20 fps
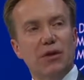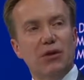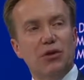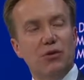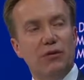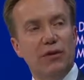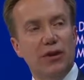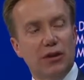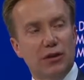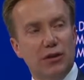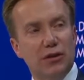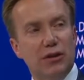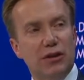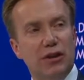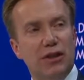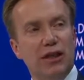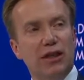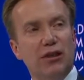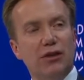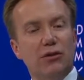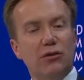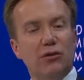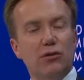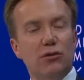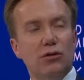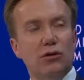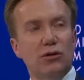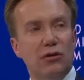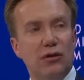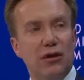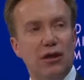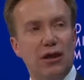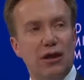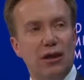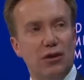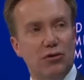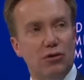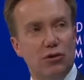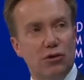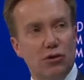You will continue
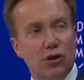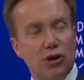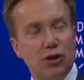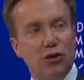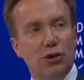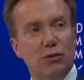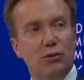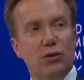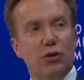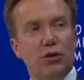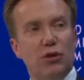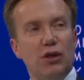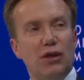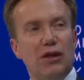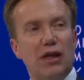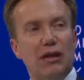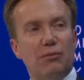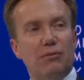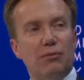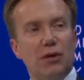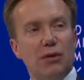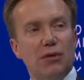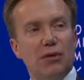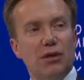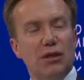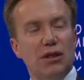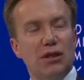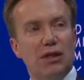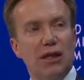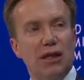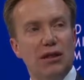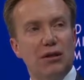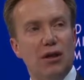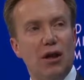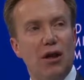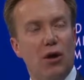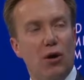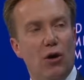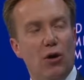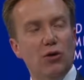to contribute in that process, and
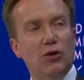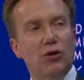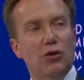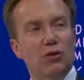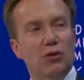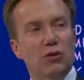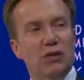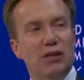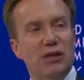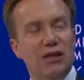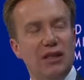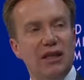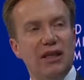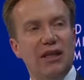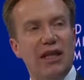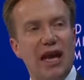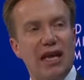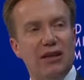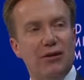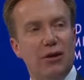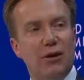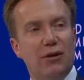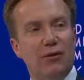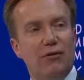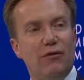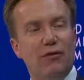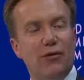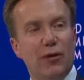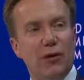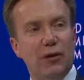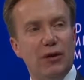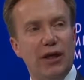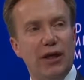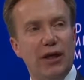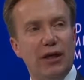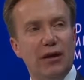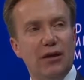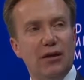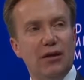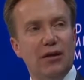how do you see that
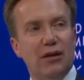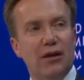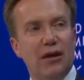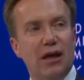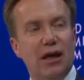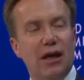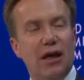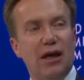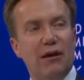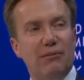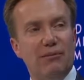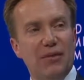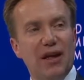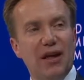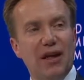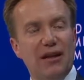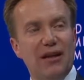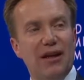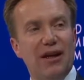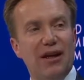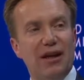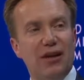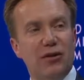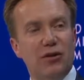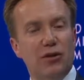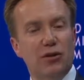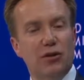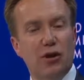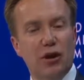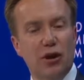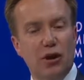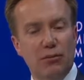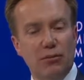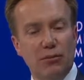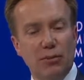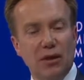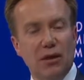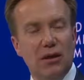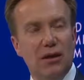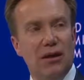unfolding in the year to come
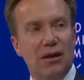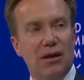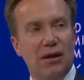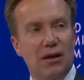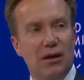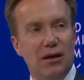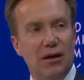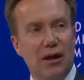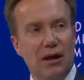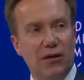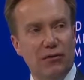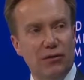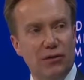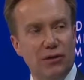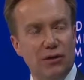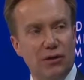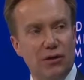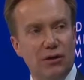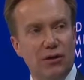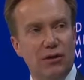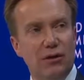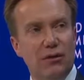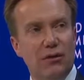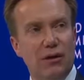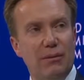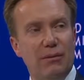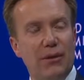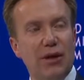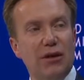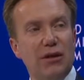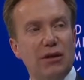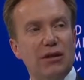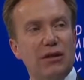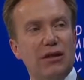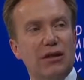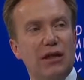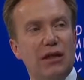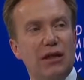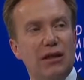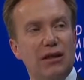after
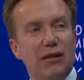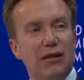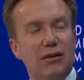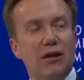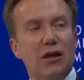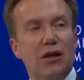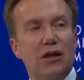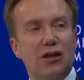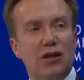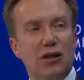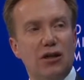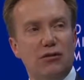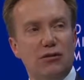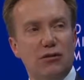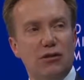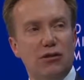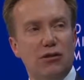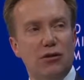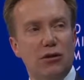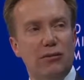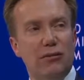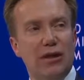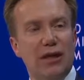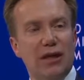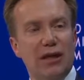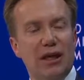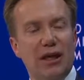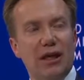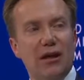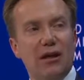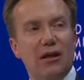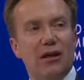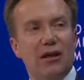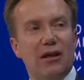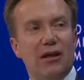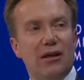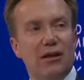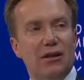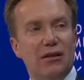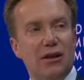Americans killed General Soleimani
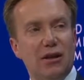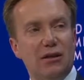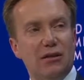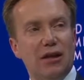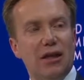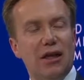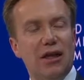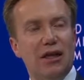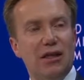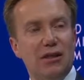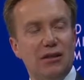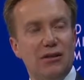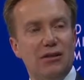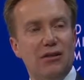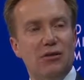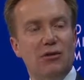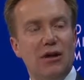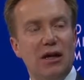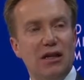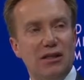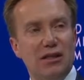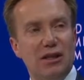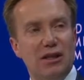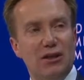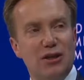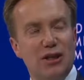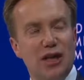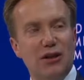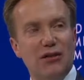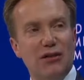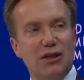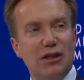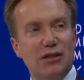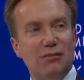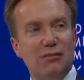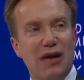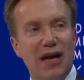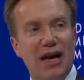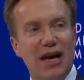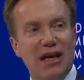and etc.? Is U.S. deterrence
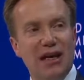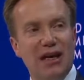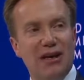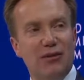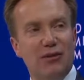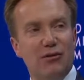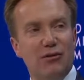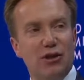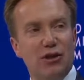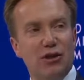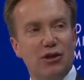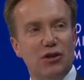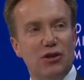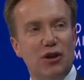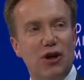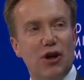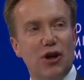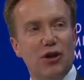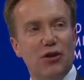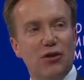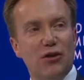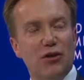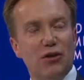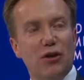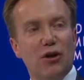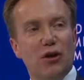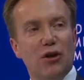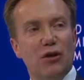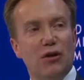back in the region? Are you